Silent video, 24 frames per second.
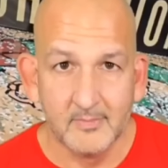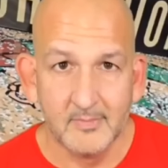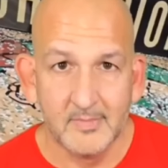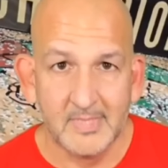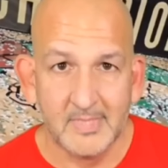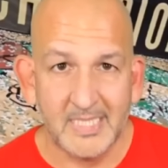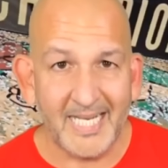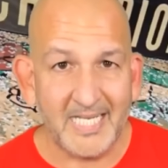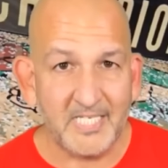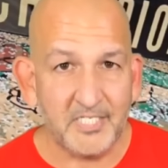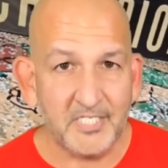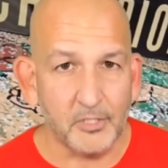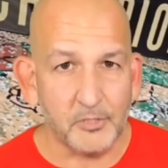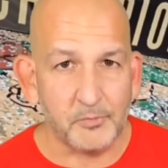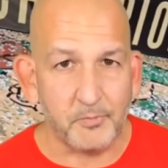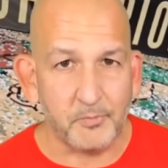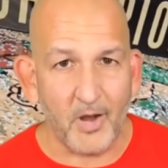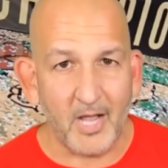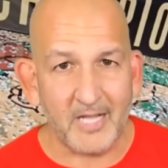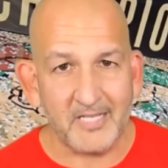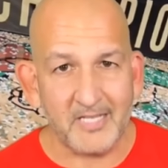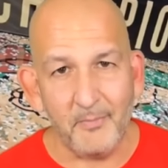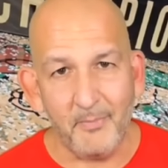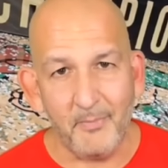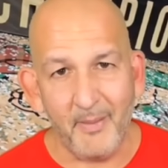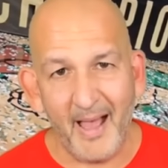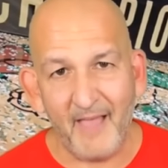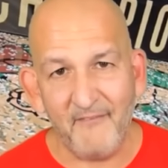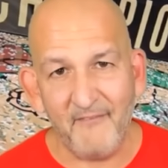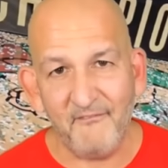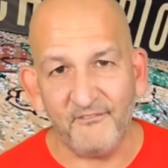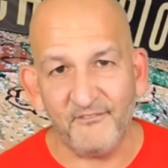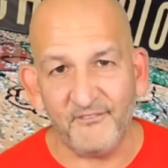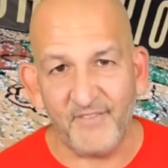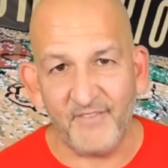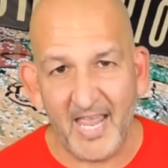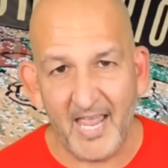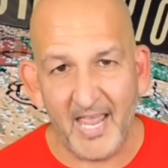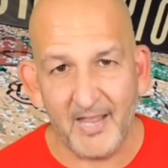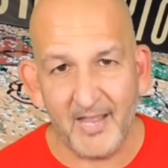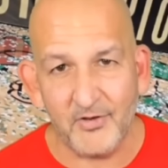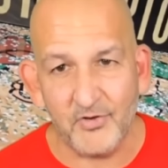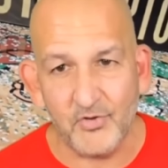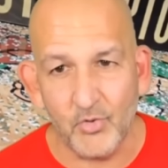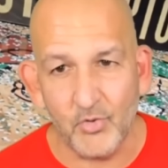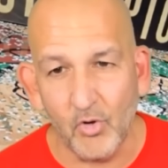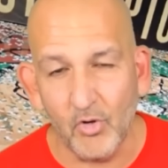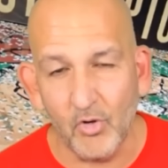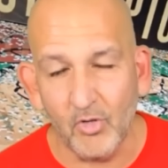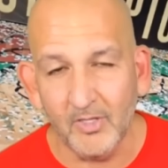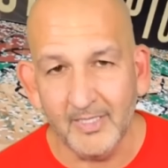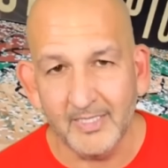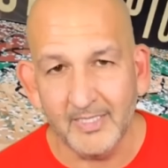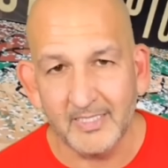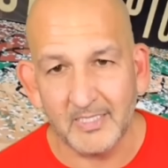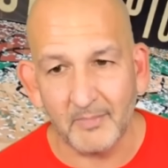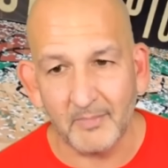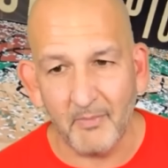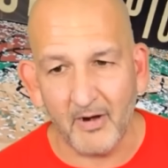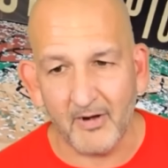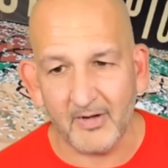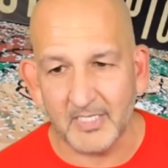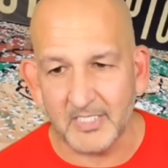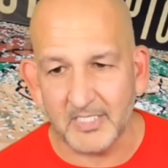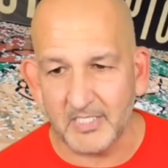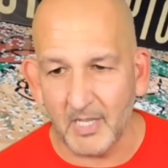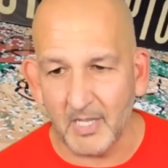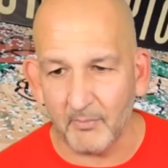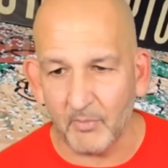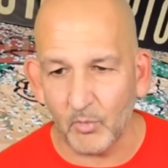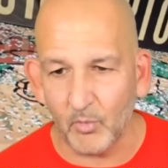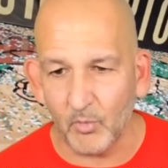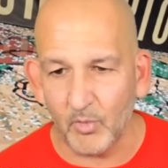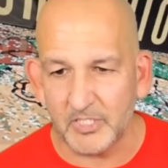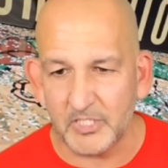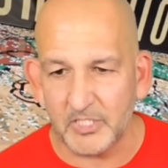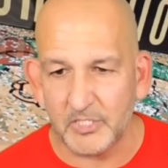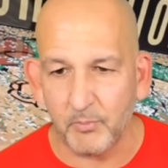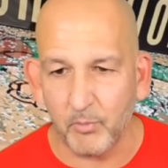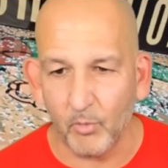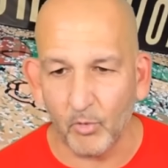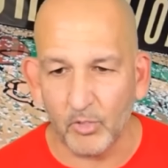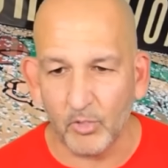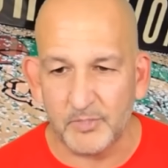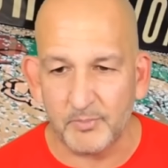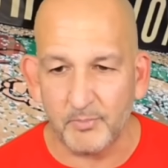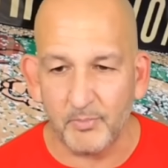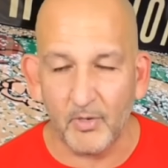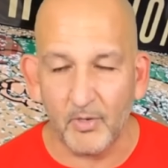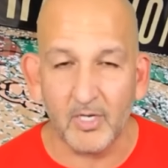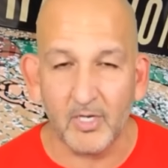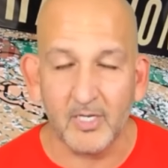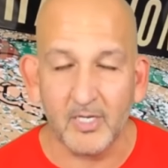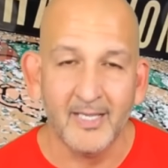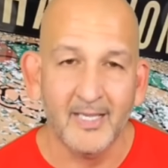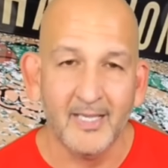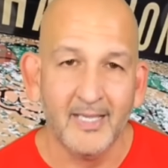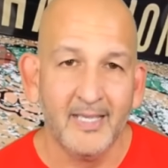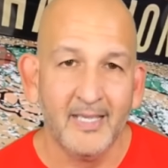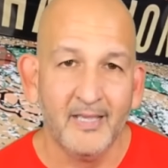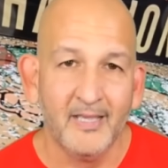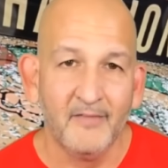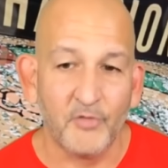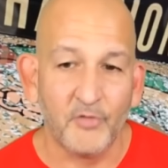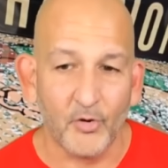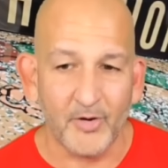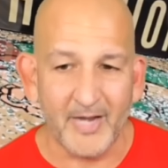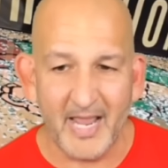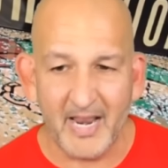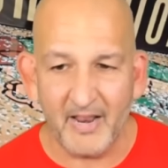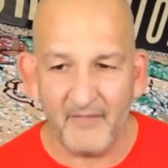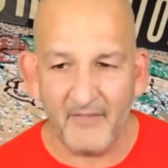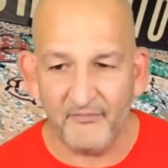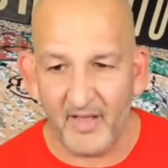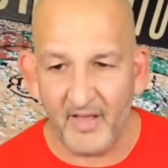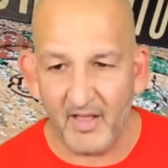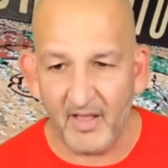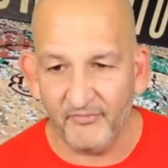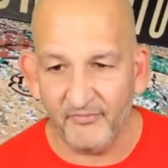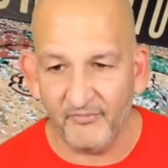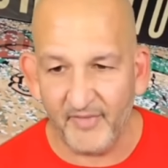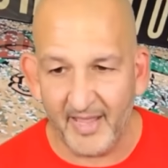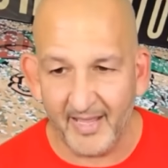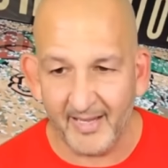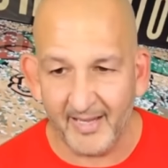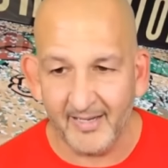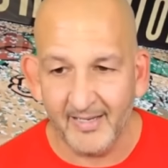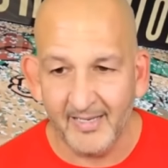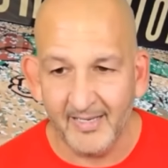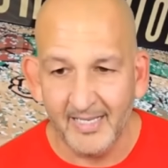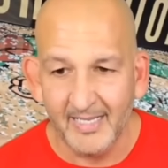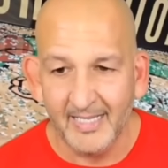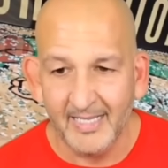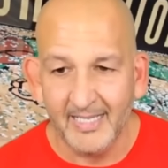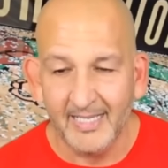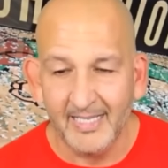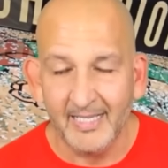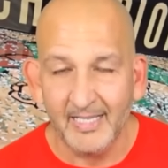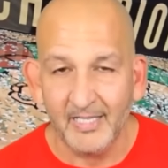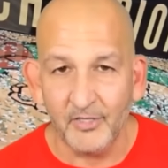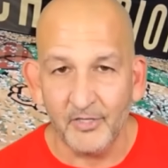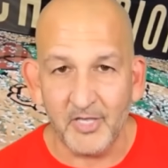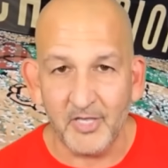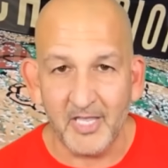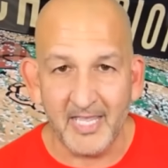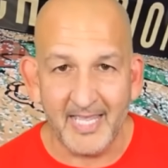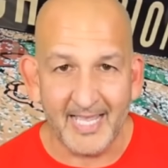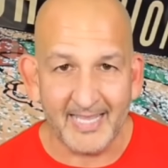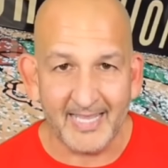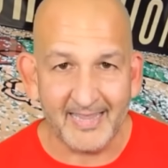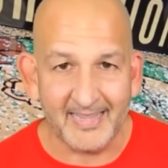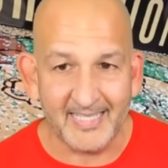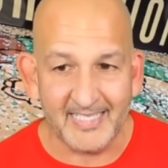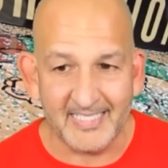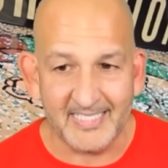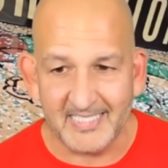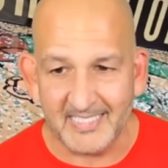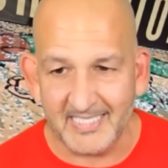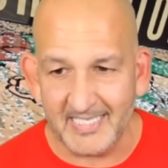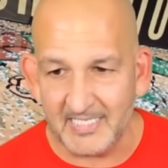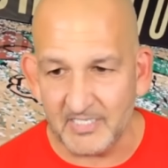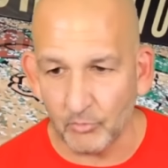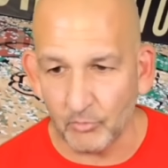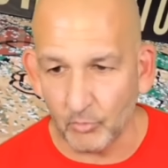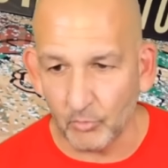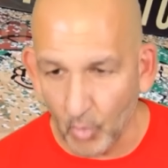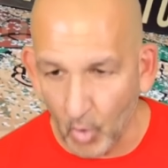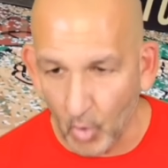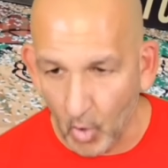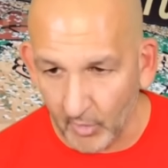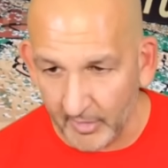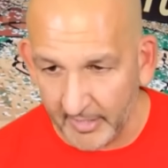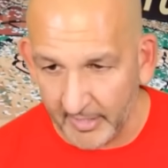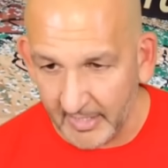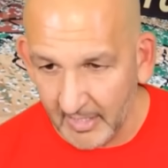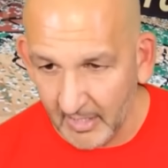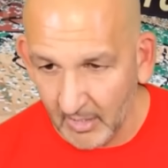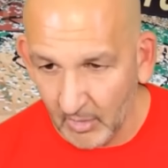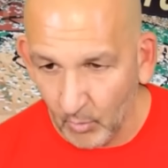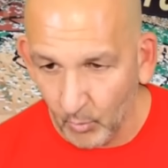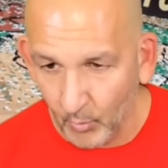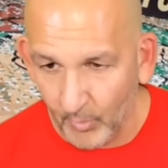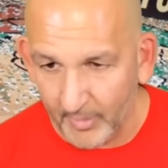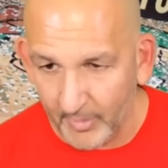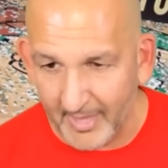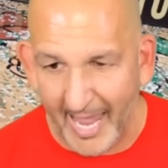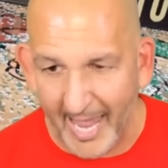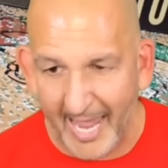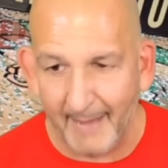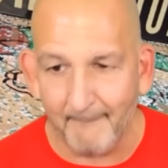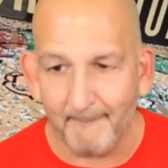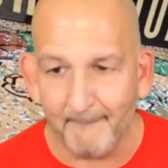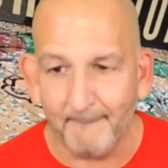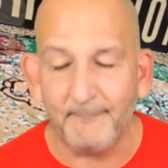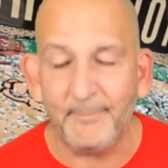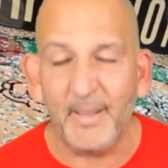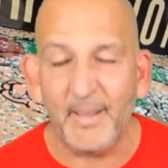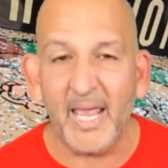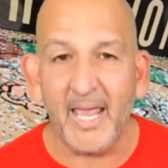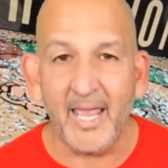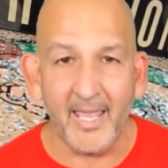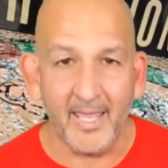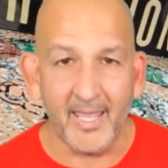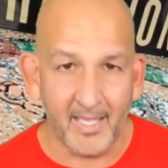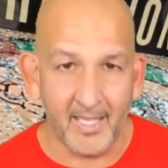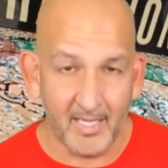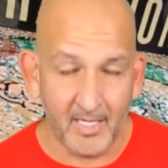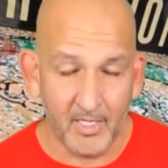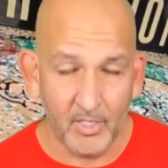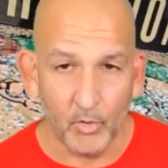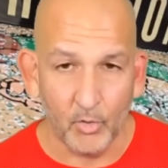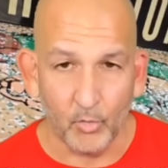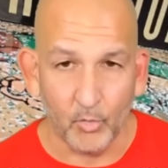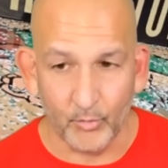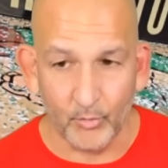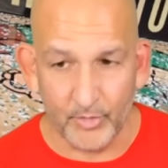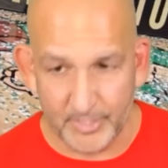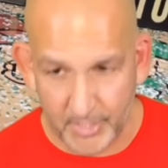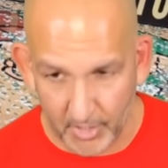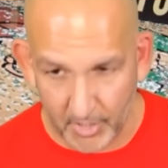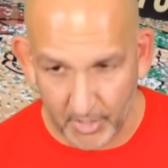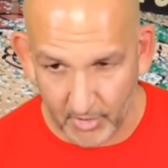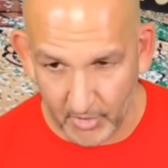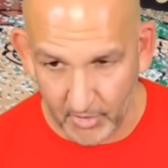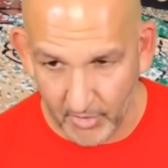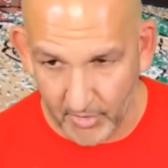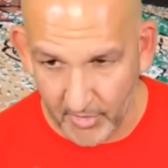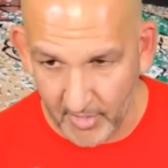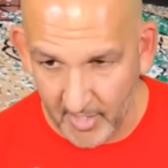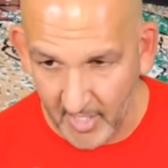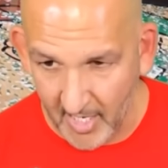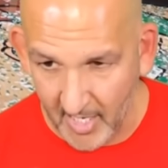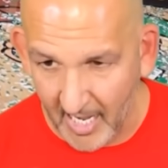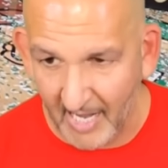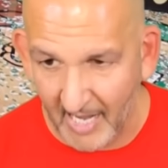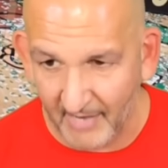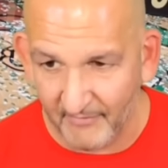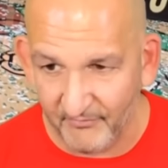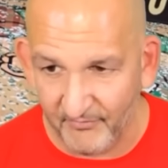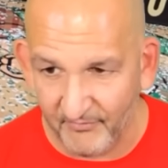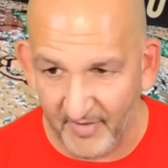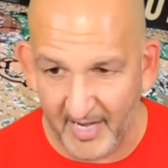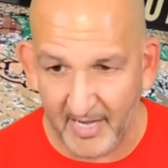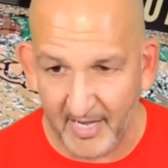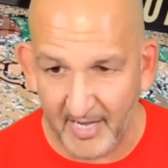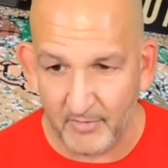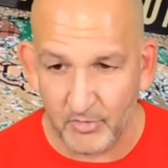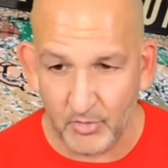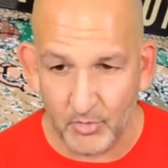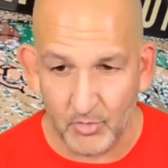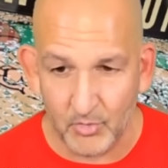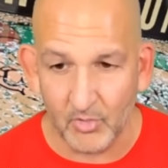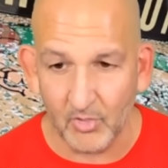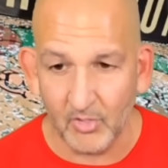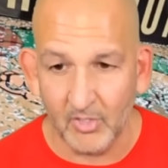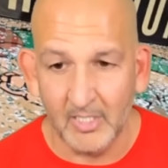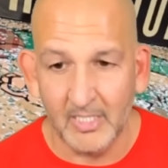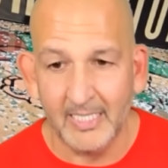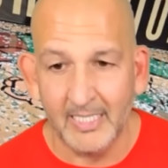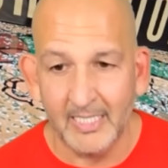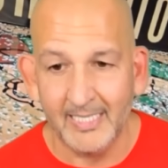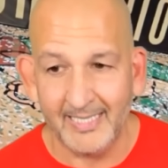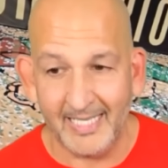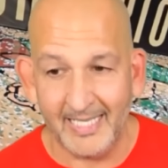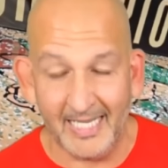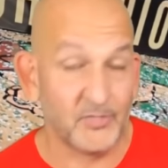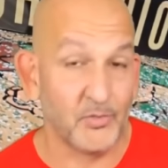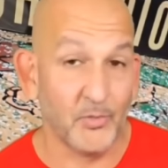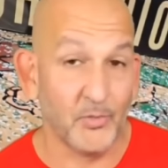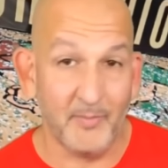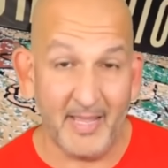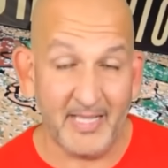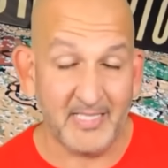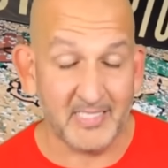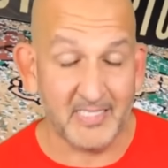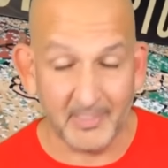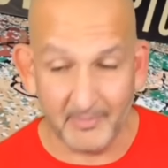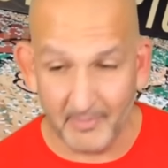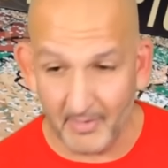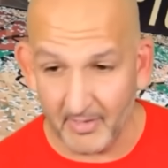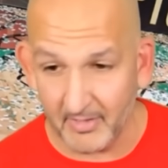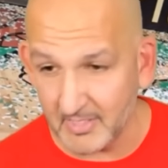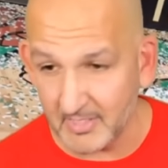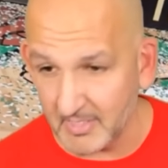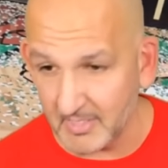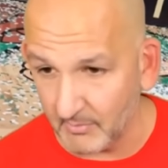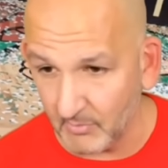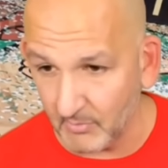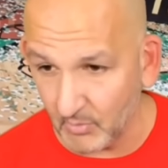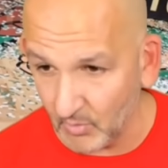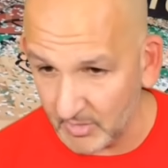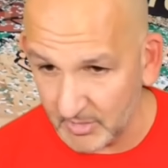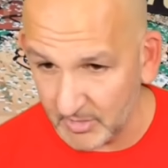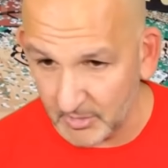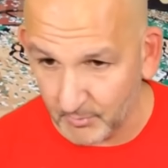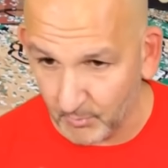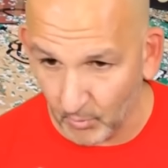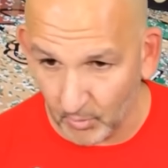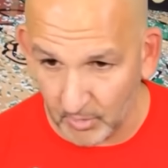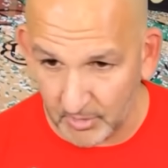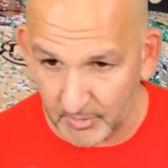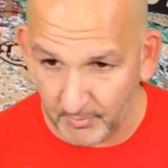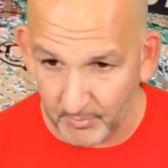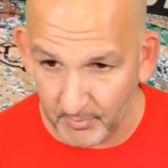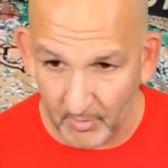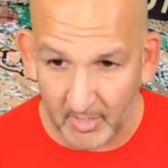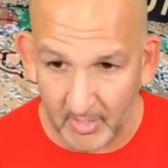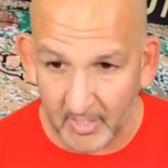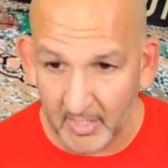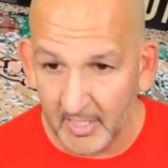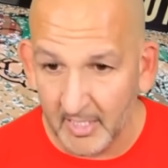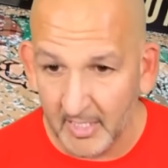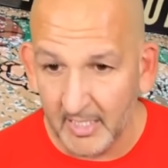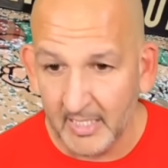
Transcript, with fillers: Today's show is brought to you by FanDuel. It's America's number one sports book. If you're an NFL fan, you can get this season rolling with a big return on FanDuel. That's what makes it America's number one sports book.